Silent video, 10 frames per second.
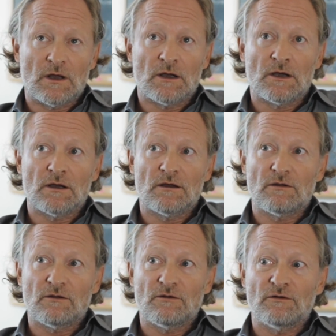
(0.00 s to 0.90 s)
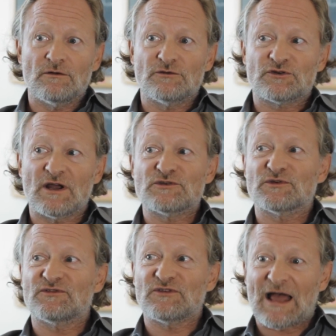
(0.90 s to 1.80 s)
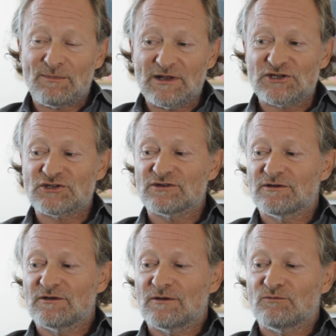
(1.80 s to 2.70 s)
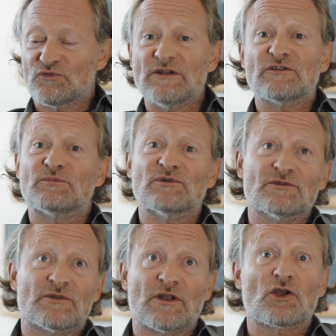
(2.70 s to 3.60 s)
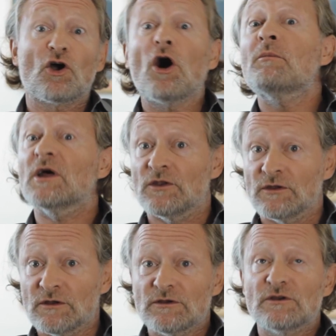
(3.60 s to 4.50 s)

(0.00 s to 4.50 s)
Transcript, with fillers: uh, trying to establish principles that are common